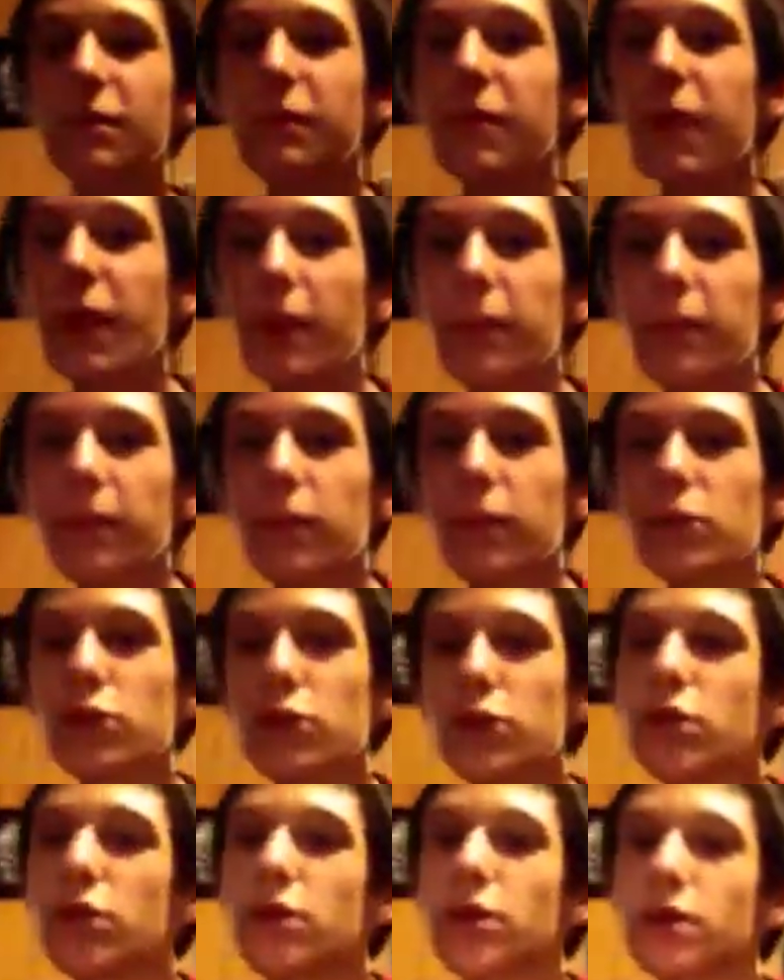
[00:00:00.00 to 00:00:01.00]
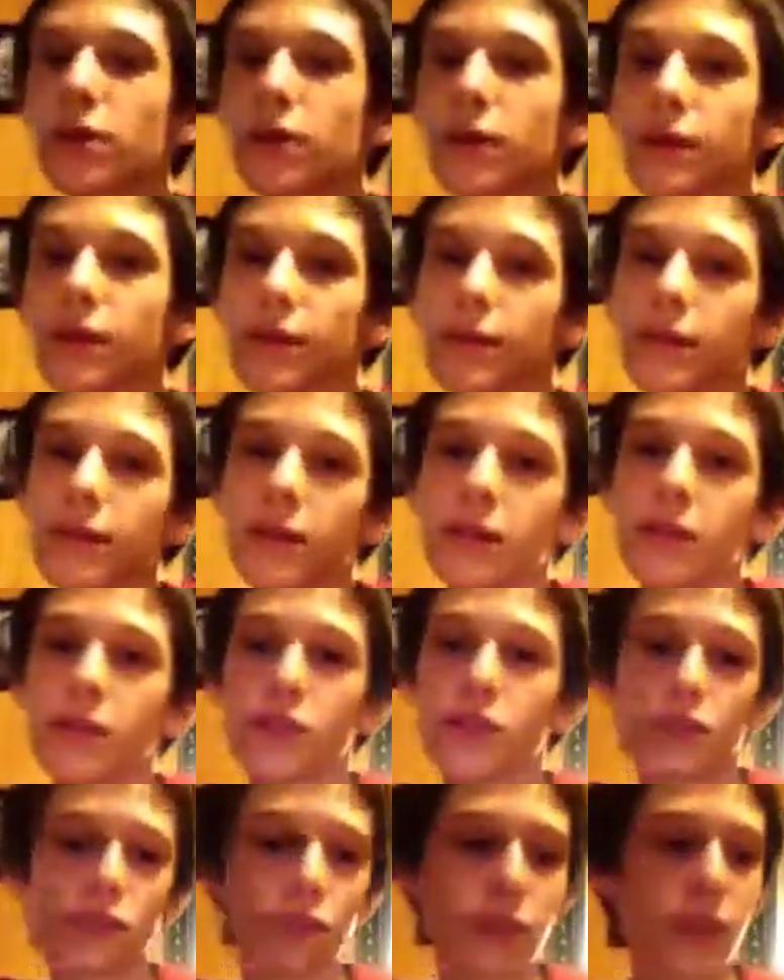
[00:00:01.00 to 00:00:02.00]
map here.
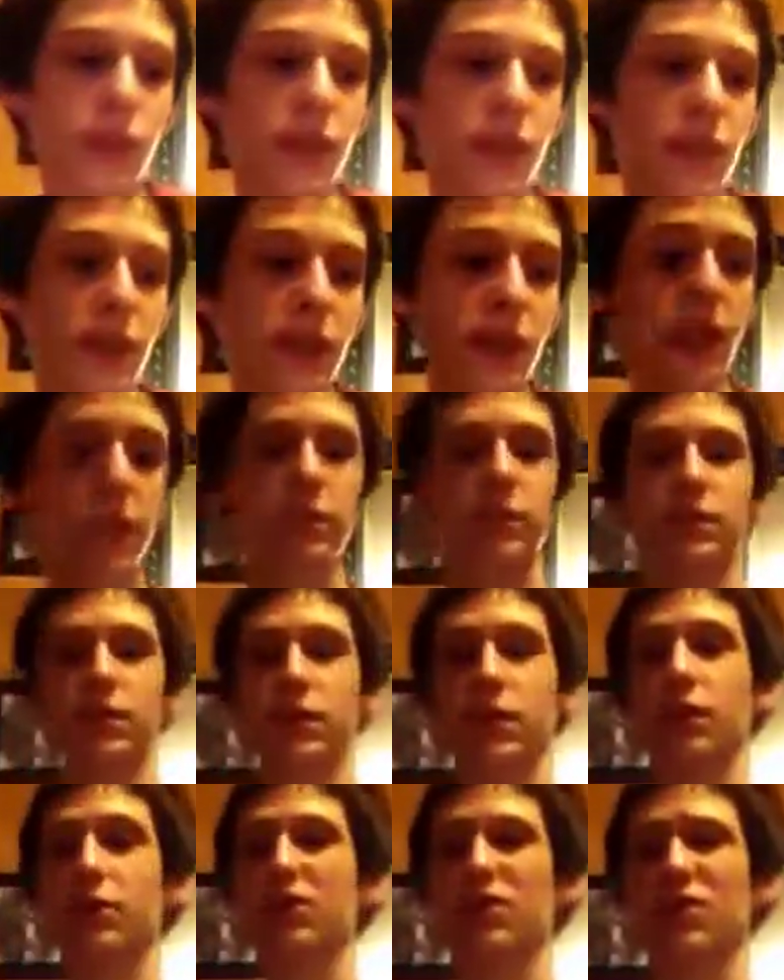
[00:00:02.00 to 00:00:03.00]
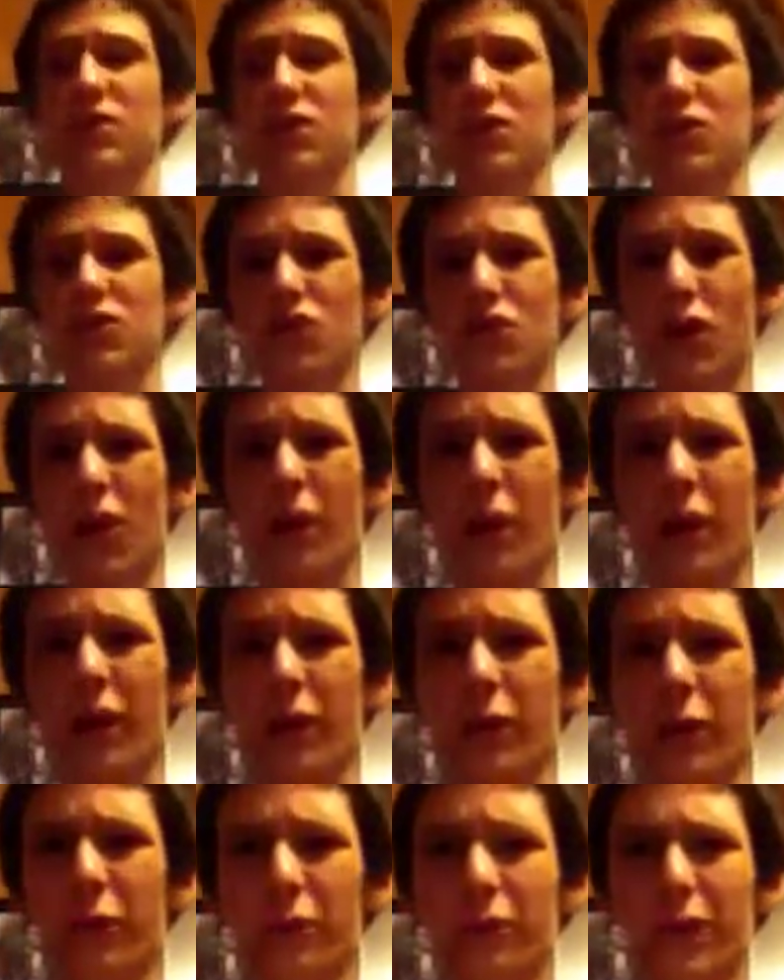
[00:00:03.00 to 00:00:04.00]
It's really nice. I usually draw my
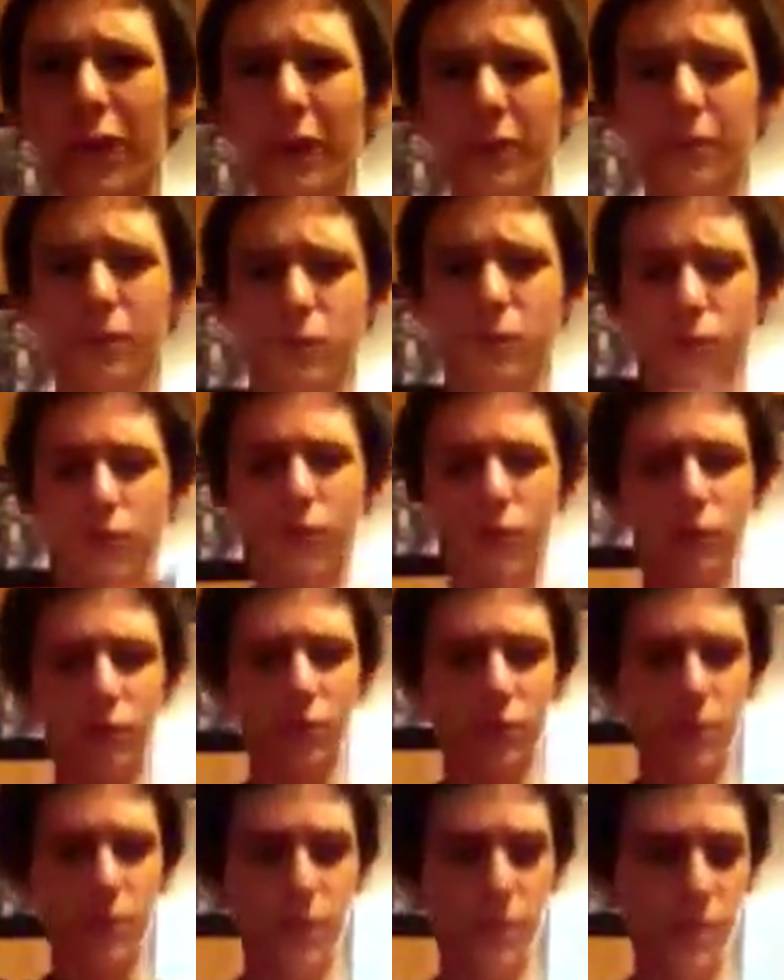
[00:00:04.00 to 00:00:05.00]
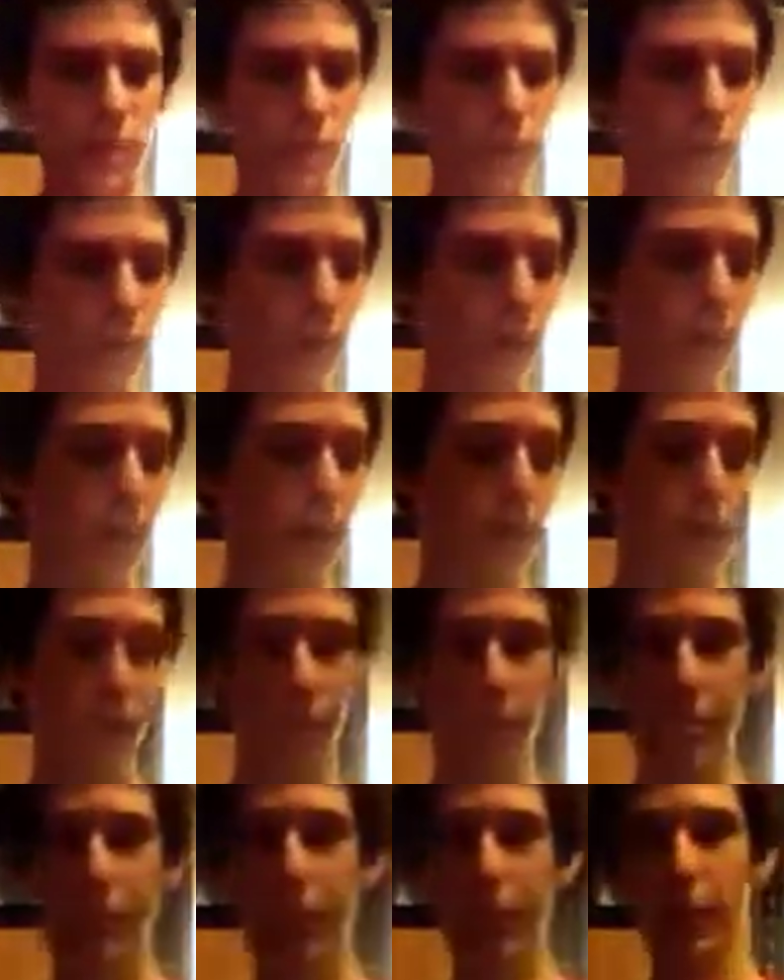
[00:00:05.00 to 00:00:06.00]
own maps with grid paper.
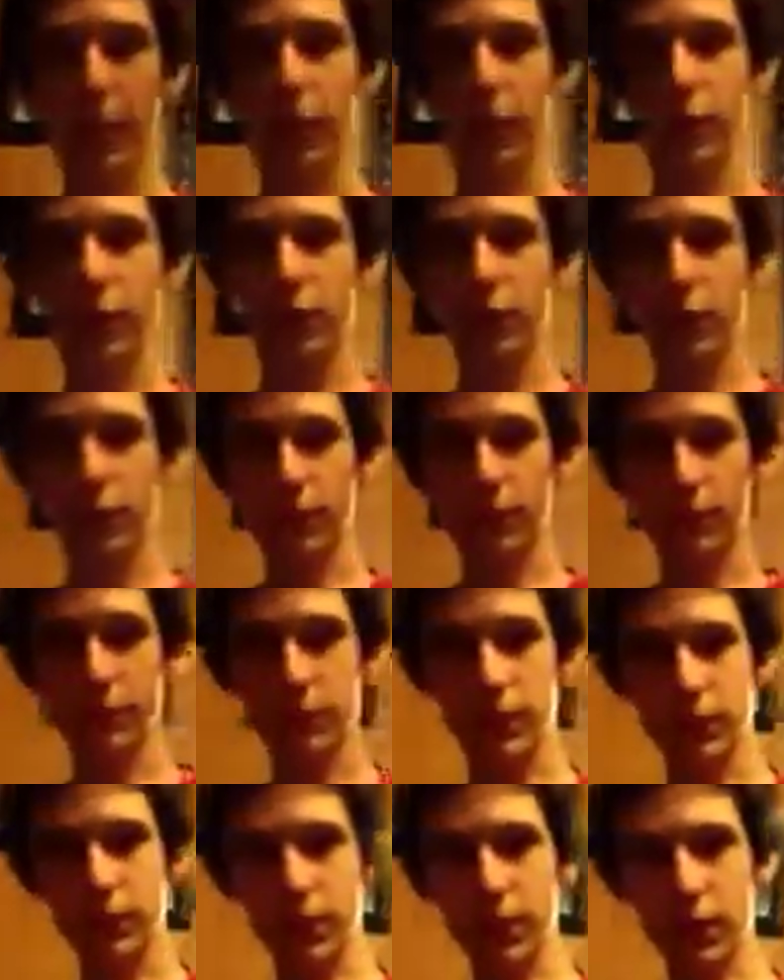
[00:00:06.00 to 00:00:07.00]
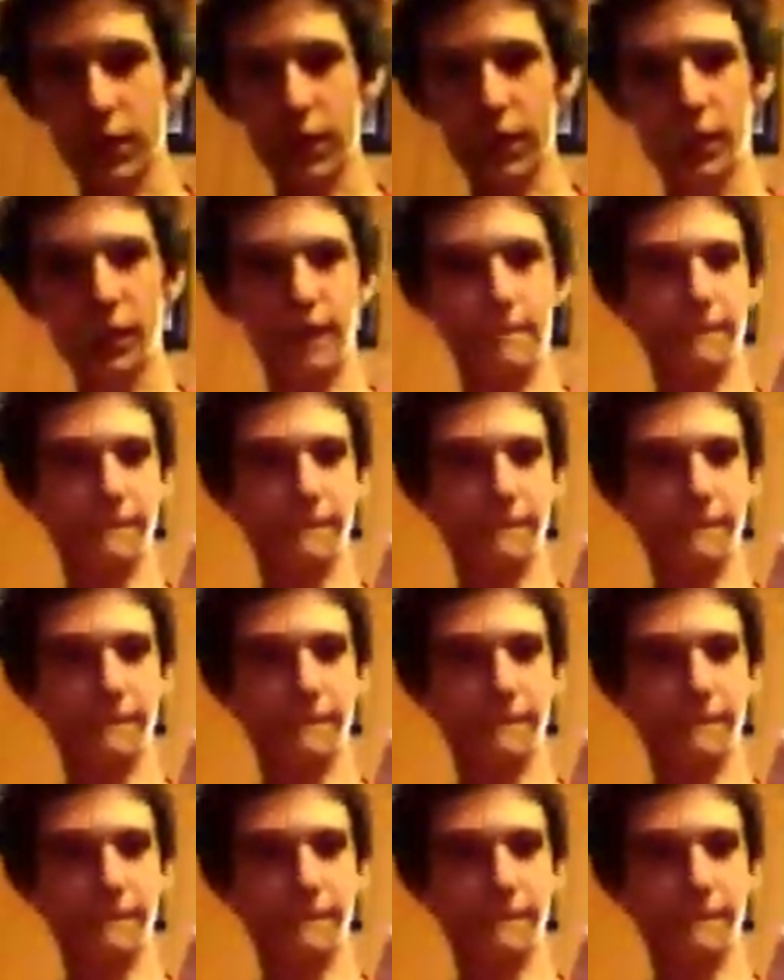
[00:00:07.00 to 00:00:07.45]
But no, it's got